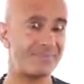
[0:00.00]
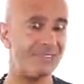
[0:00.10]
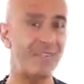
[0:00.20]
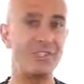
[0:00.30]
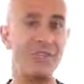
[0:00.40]

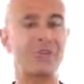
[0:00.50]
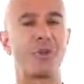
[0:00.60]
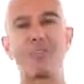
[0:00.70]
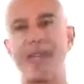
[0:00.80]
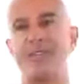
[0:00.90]
a
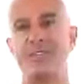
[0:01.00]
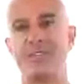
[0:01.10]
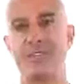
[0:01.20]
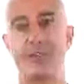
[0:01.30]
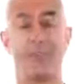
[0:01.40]
general
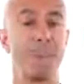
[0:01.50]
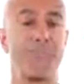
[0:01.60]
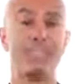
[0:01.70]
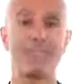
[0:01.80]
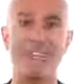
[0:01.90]
practitioner.
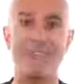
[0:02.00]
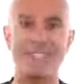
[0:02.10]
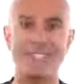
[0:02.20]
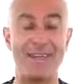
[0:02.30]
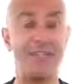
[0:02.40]
At
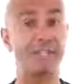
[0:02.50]
77,